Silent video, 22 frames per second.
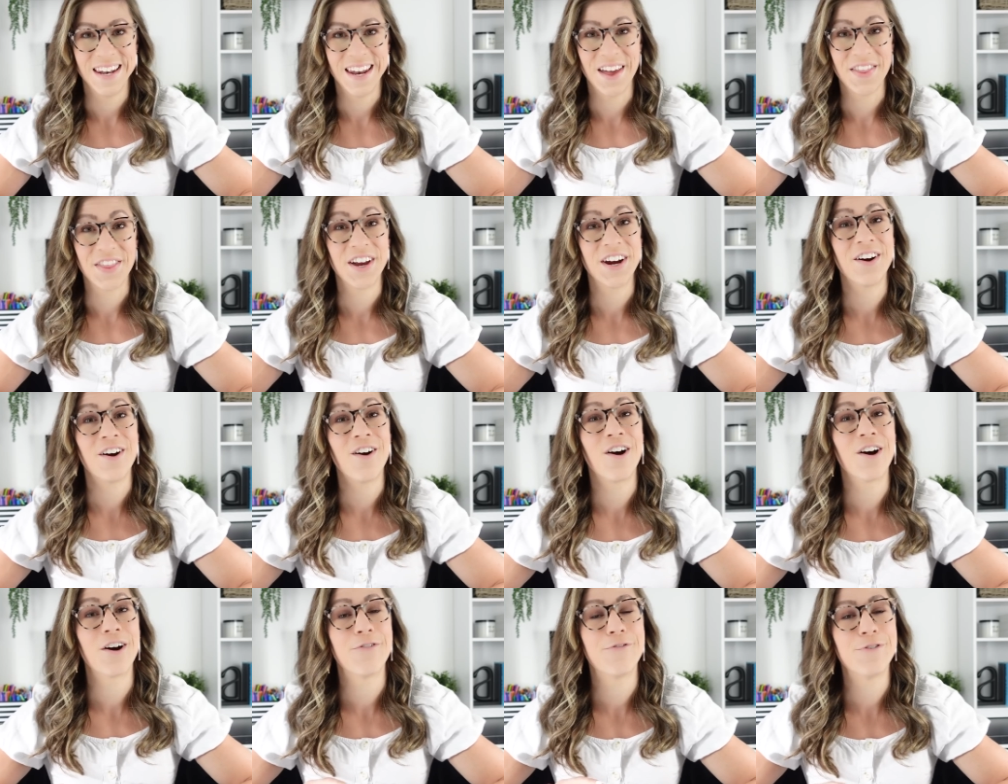Now, there
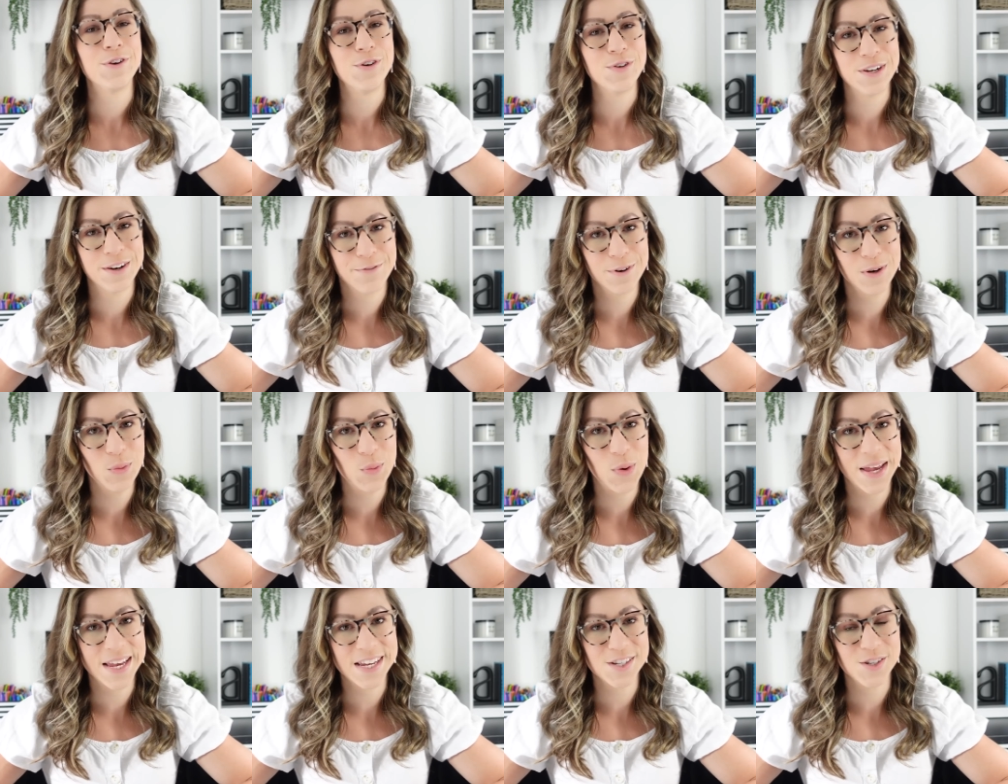are a few
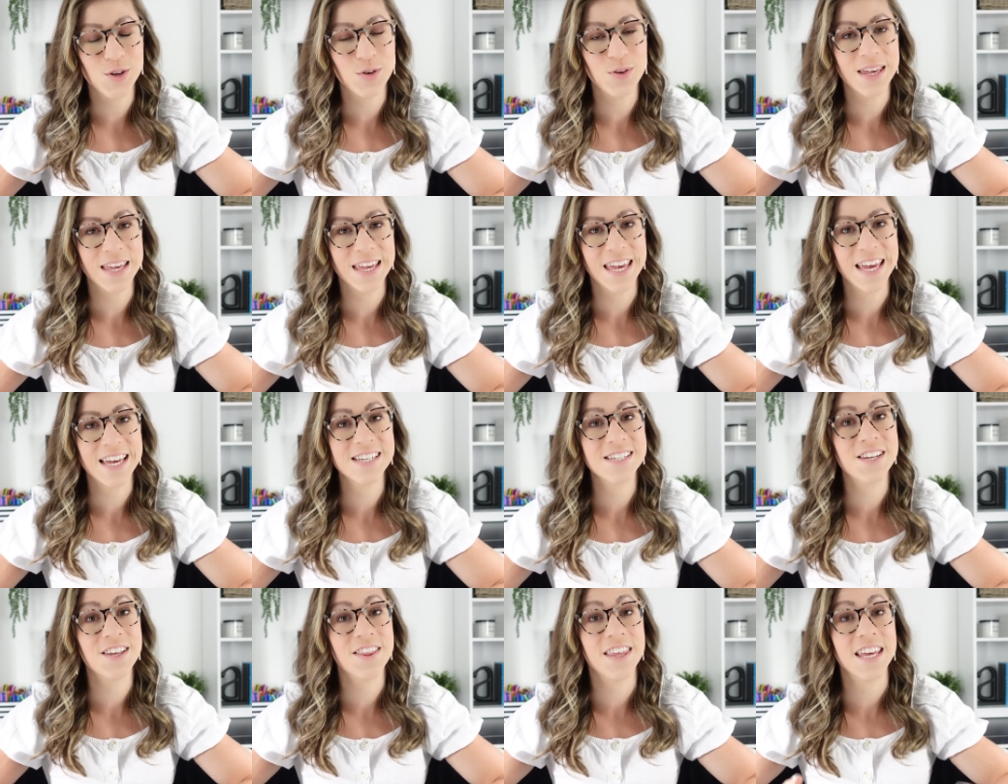different ways you can
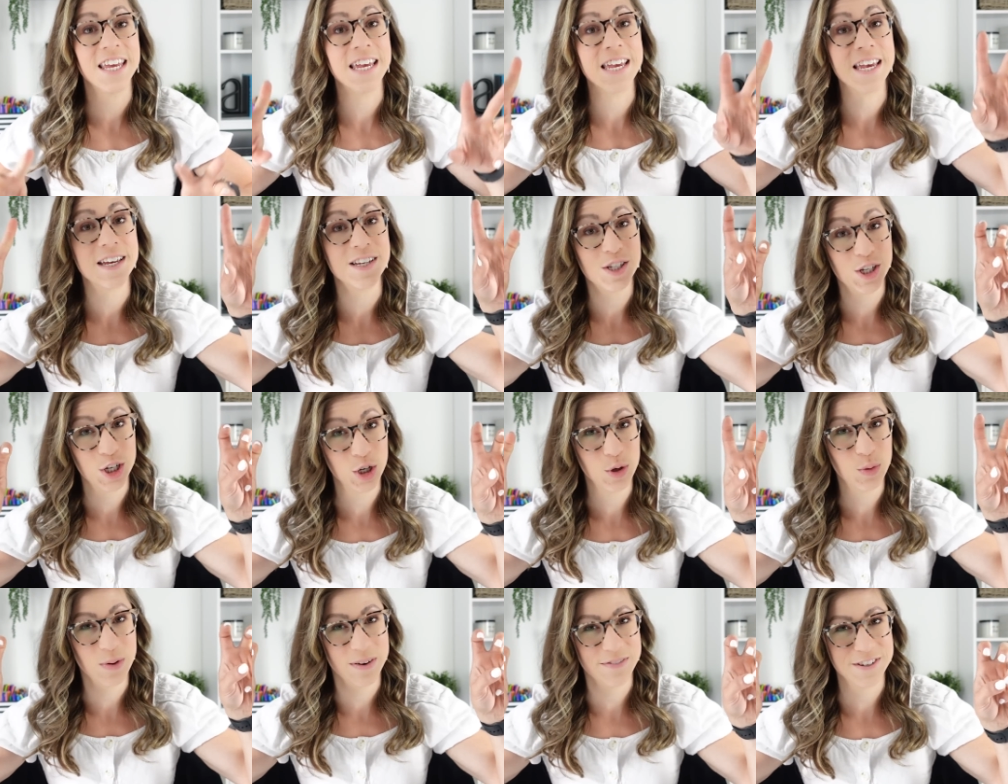get to the
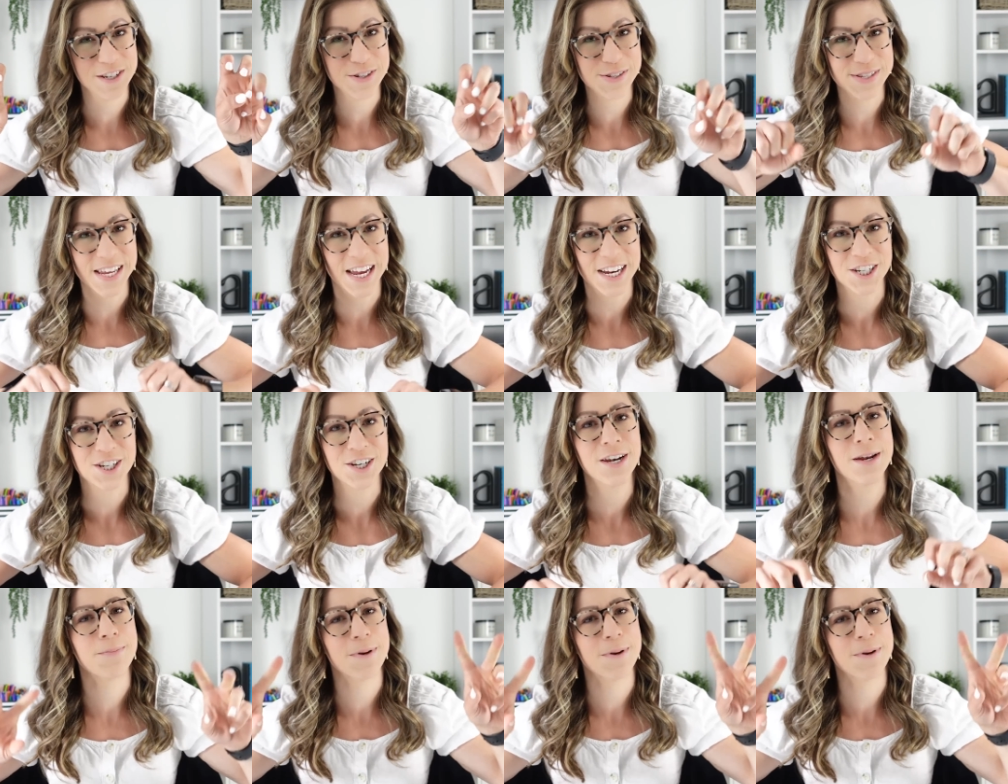to-review section.